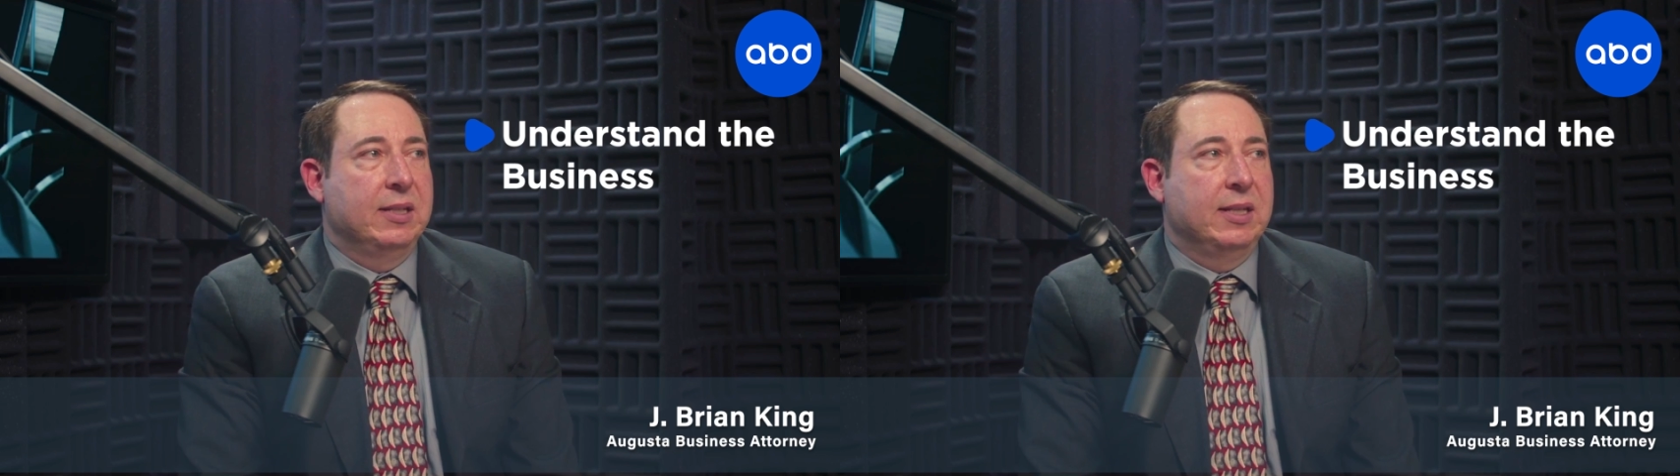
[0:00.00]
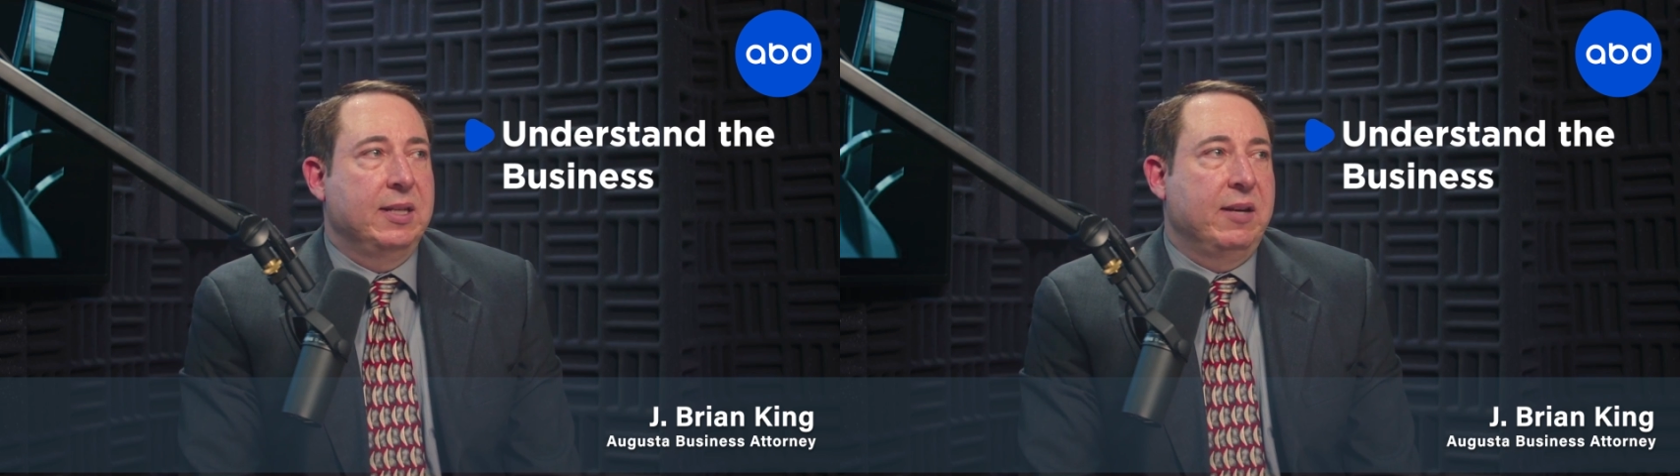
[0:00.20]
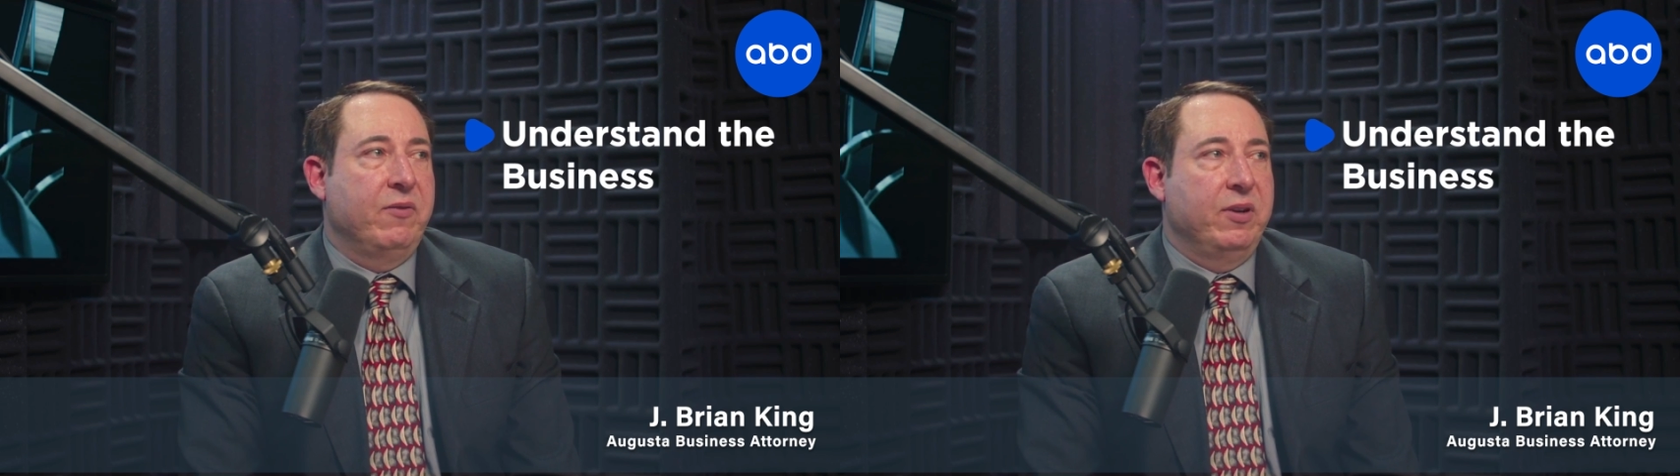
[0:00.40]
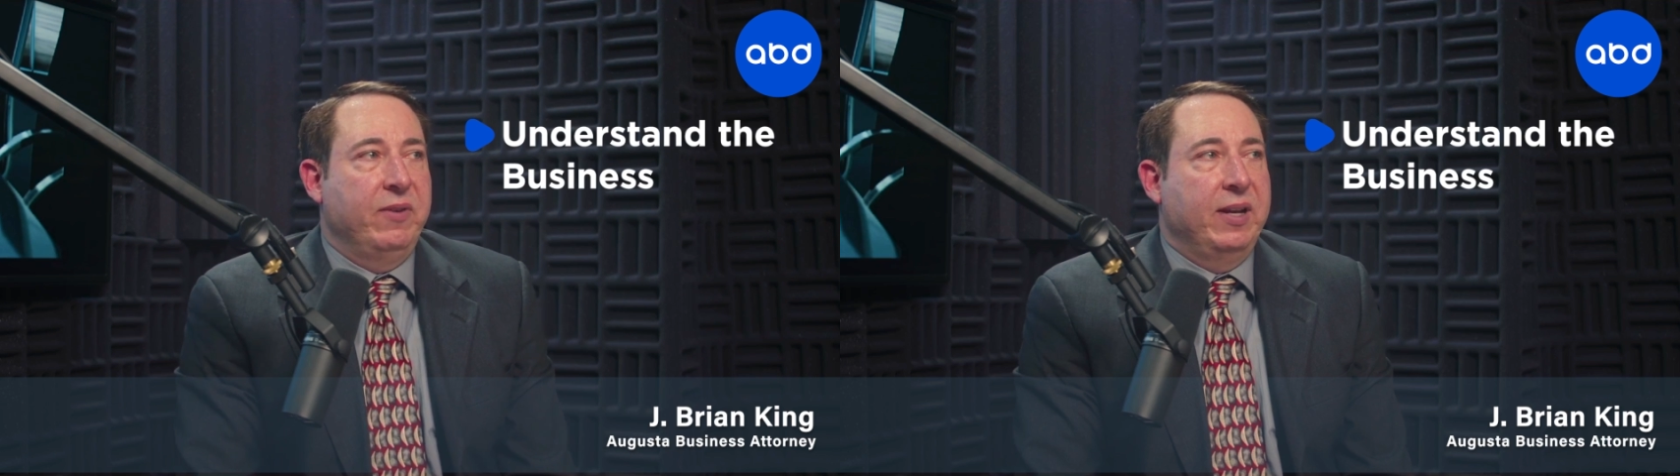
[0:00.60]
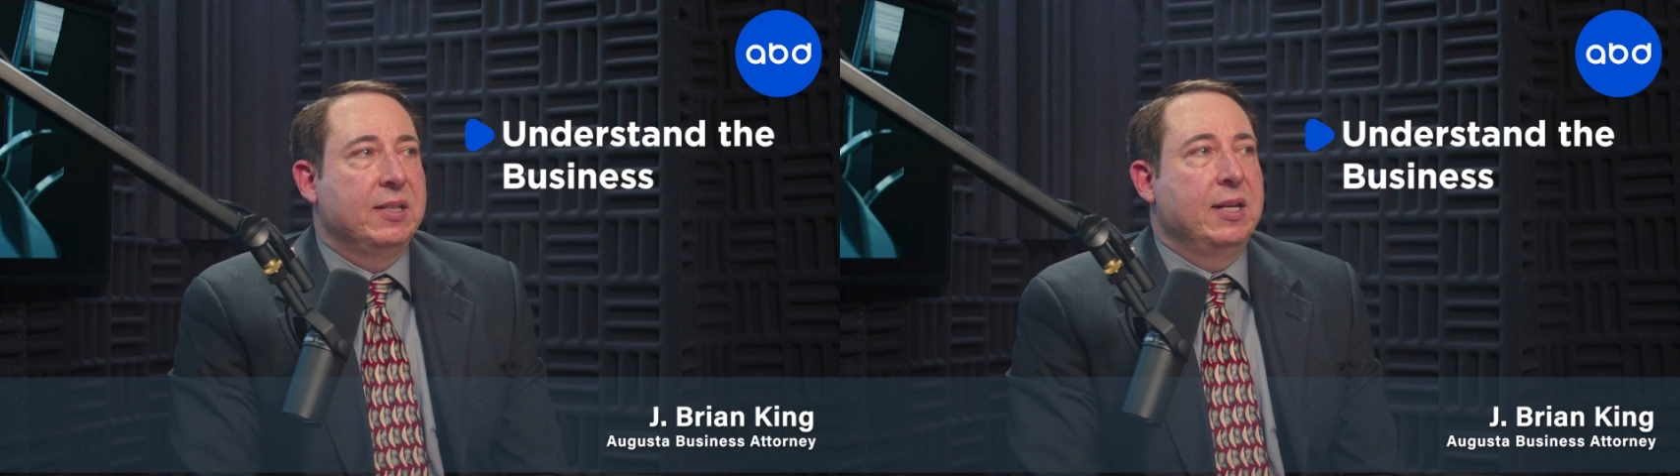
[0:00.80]
He says he never
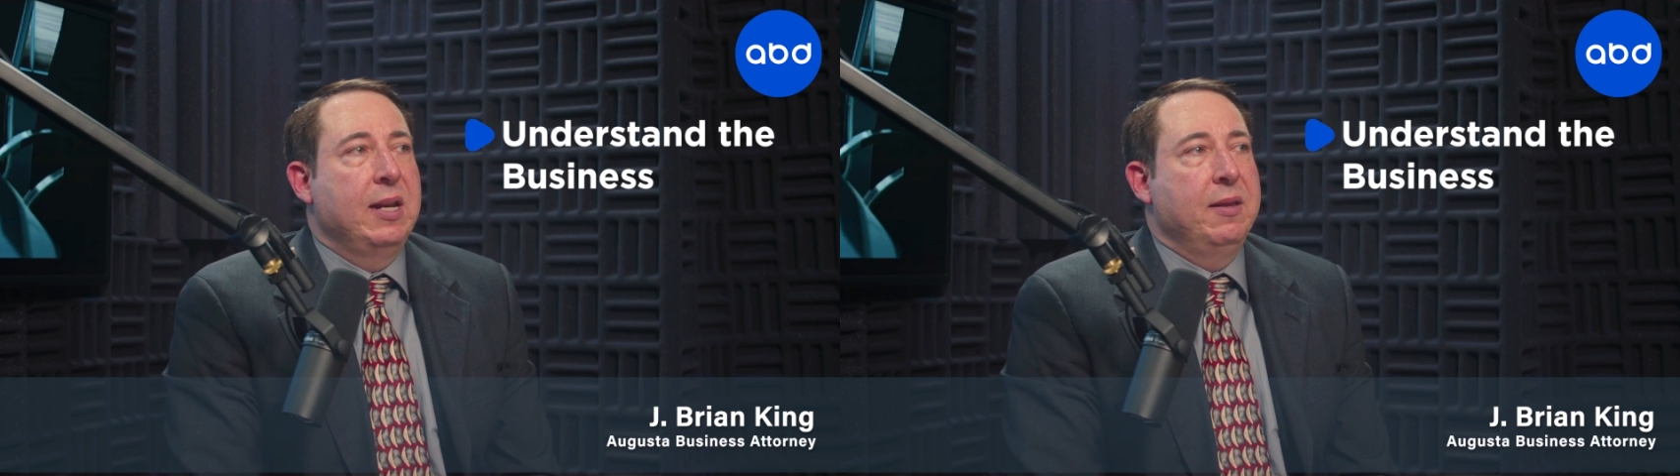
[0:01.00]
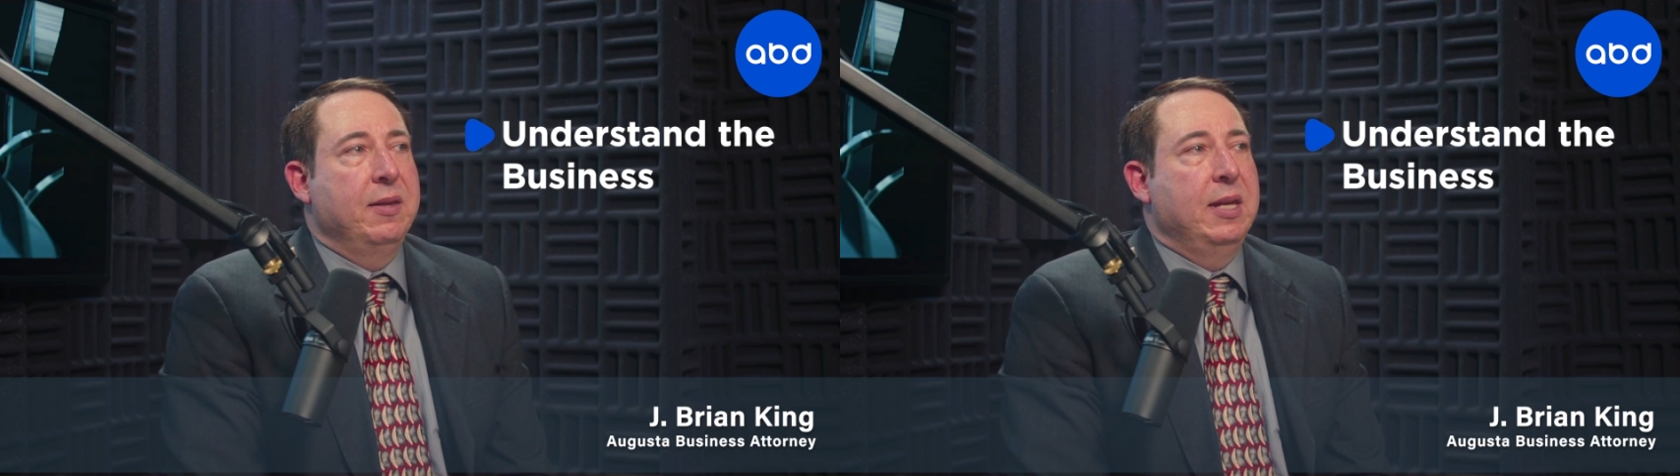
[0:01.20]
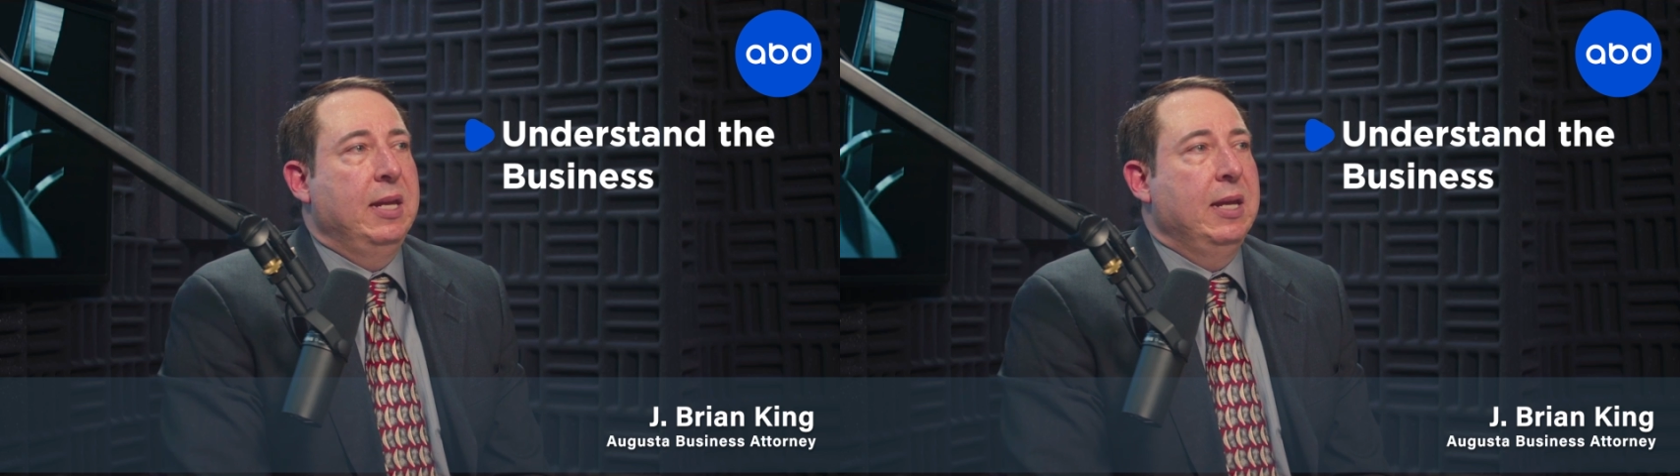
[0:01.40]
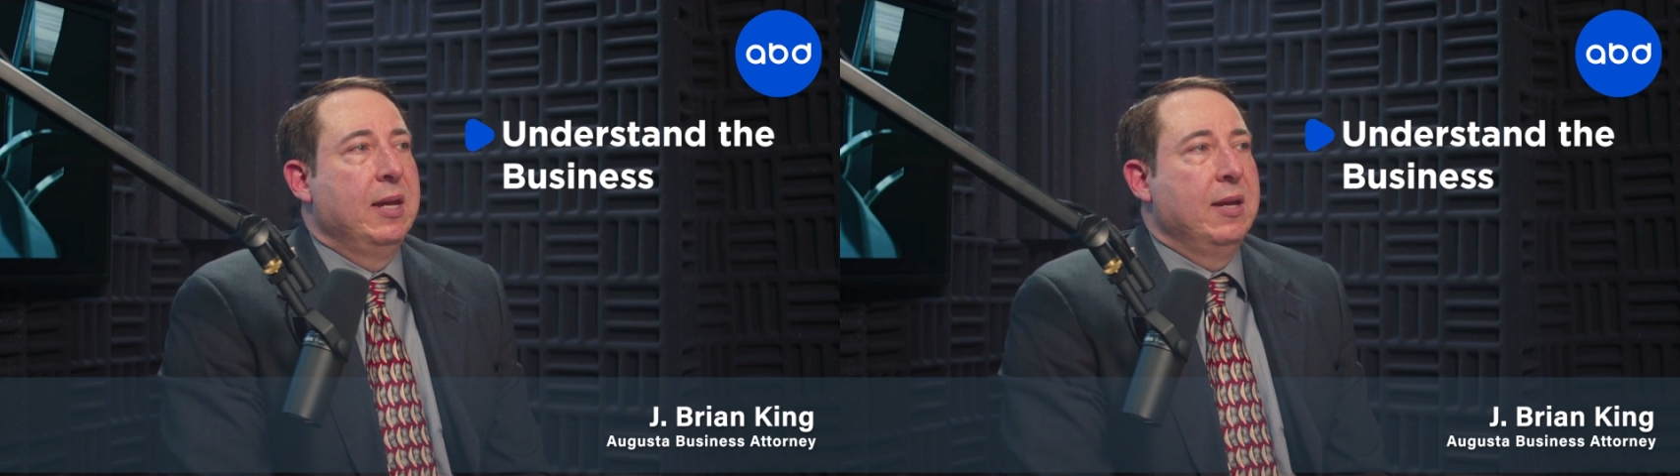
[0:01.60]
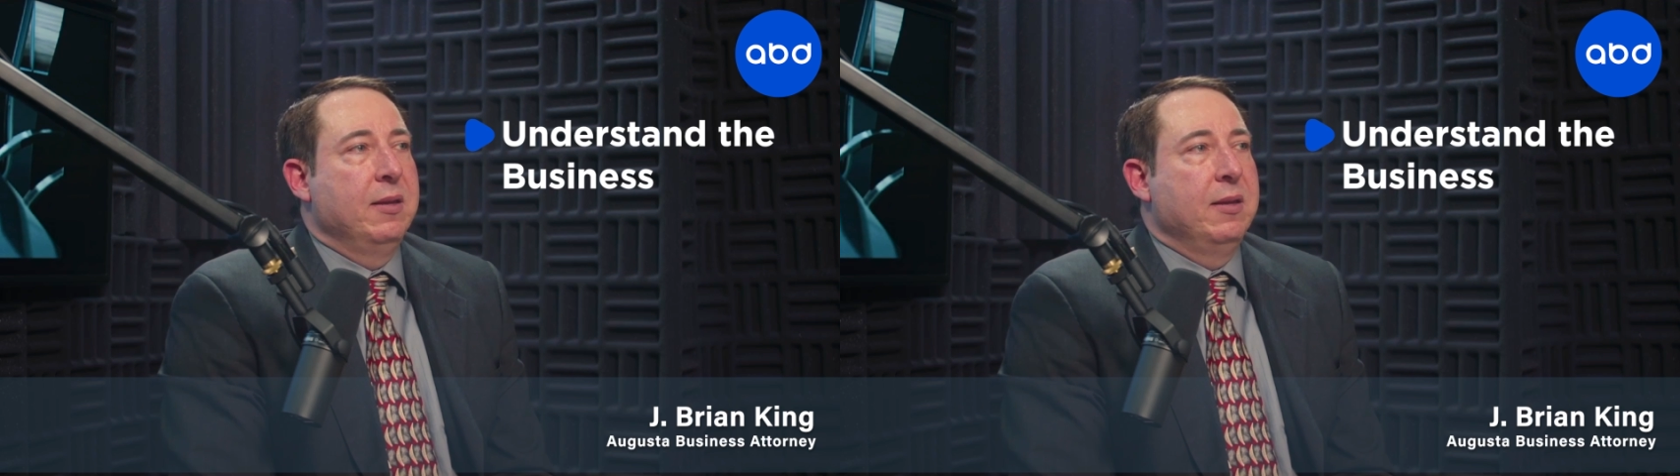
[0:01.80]
invests in anything